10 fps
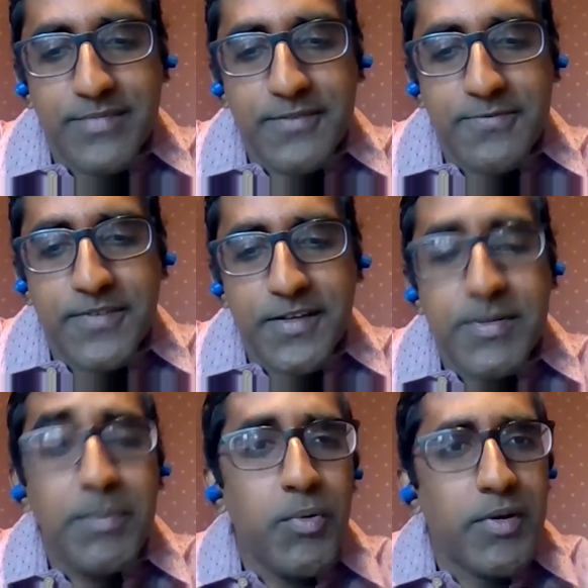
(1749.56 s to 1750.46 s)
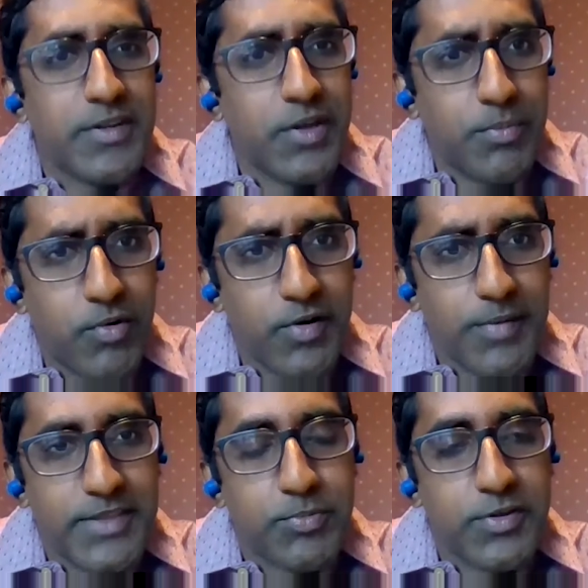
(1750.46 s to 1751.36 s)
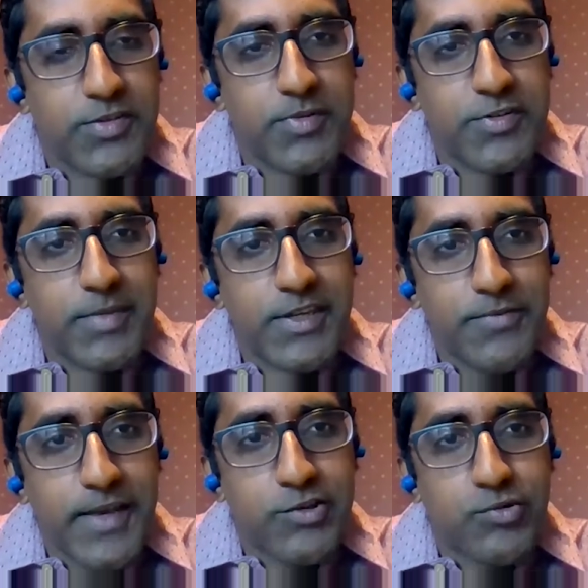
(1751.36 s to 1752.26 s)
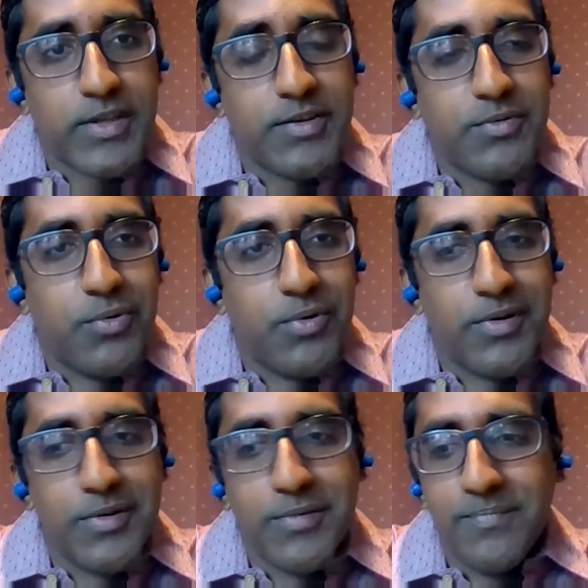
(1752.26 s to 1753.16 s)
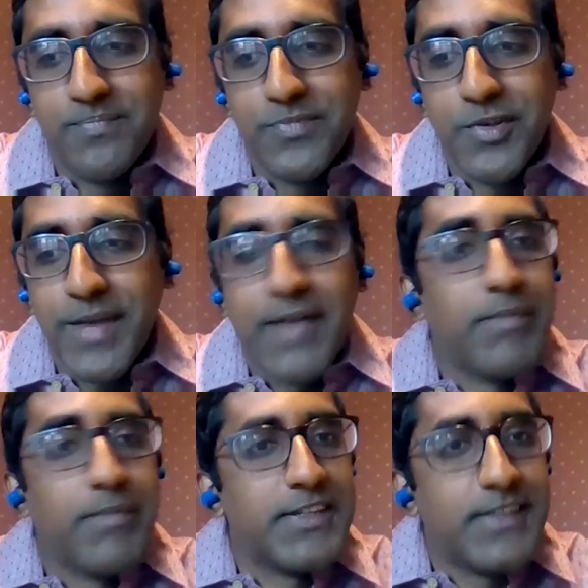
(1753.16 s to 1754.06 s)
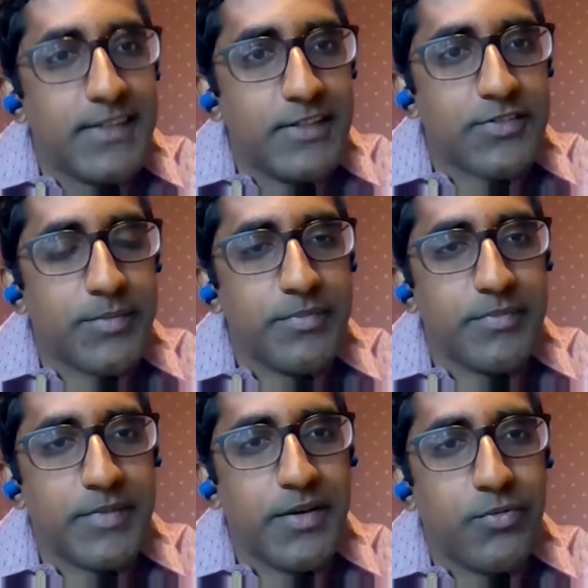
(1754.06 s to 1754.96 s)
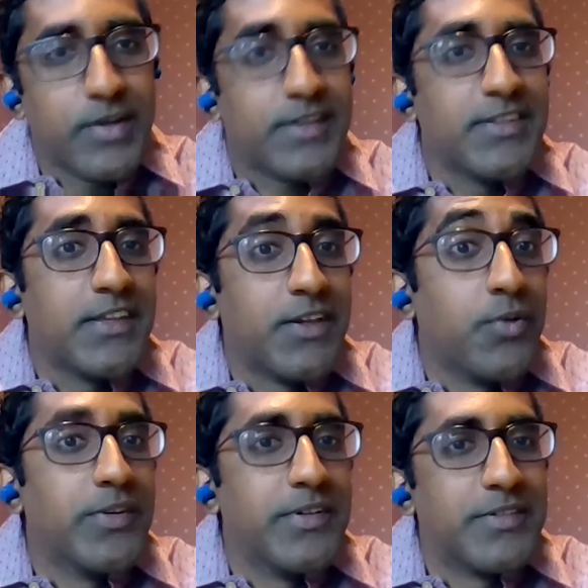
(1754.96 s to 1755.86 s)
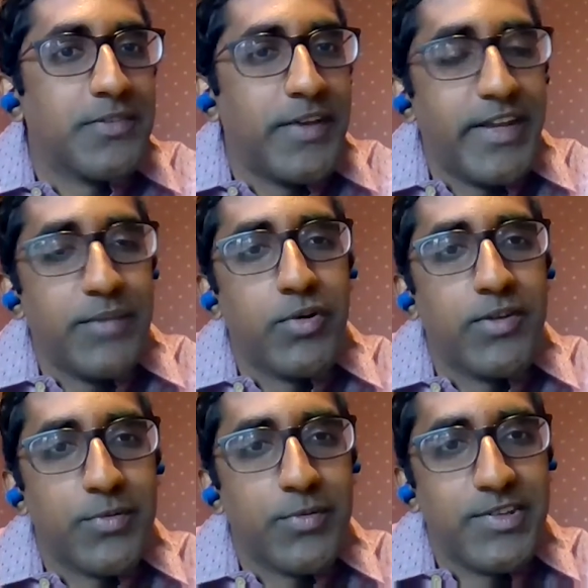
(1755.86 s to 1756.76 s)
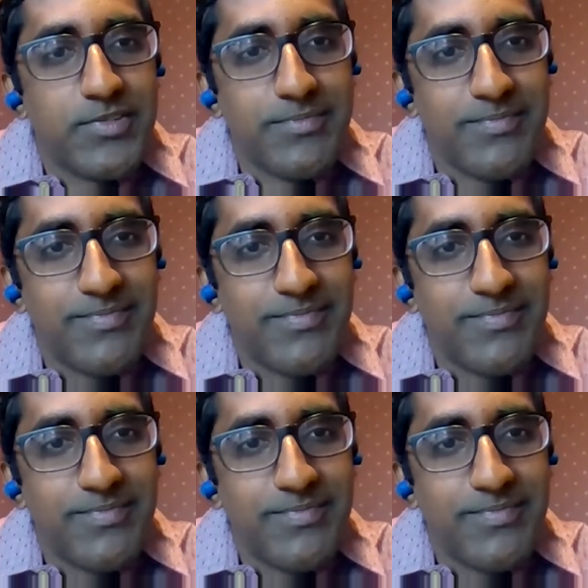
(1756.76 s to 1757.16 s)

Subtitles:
If people want to know more about the principles of manufacturing, or how MIT teaches them, where can they go to find out more information?